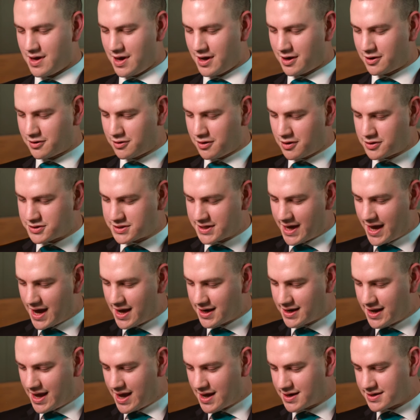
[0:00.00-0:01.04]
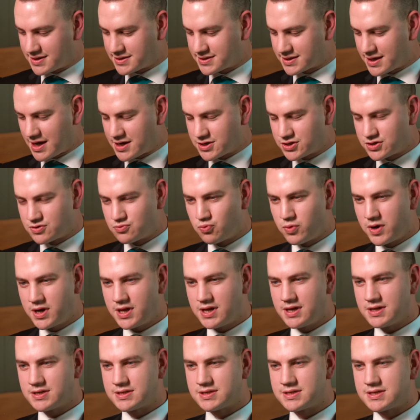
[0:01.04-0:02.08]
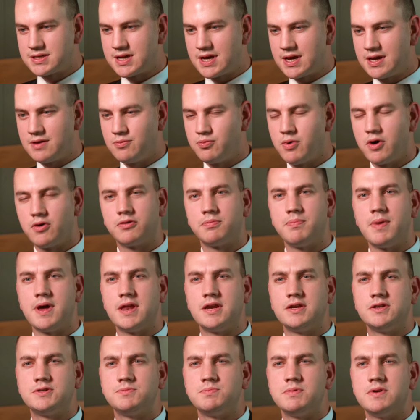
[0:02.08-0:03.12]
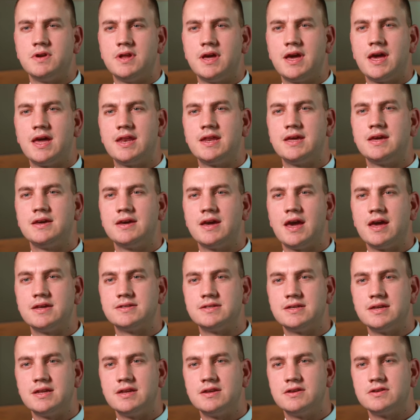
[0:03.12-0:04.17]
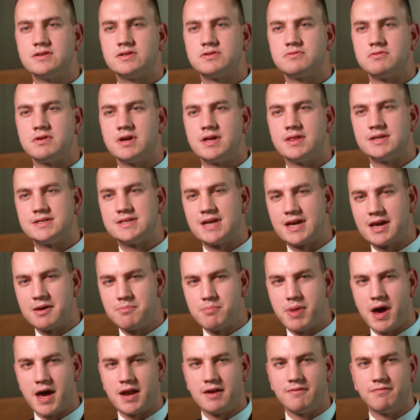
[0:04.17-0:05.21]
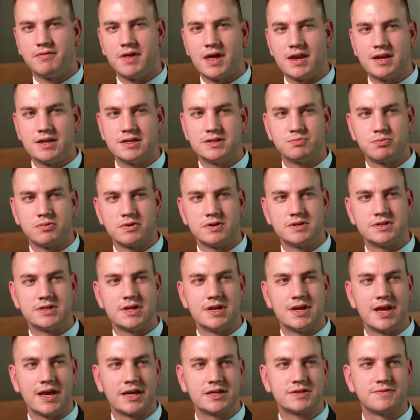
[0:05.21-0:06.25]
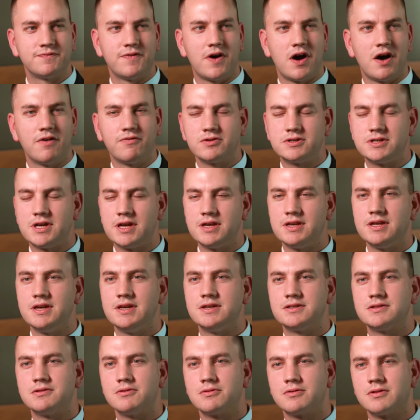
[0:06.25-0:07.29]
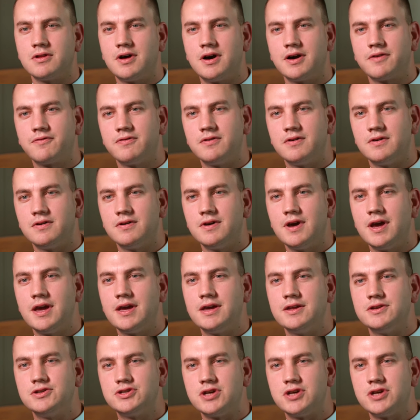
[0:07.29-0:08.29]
In closing out our discussion, where do you see wealth management heading as an industry? And the second part of that is, what does the next 5 or 10 years look like for Ian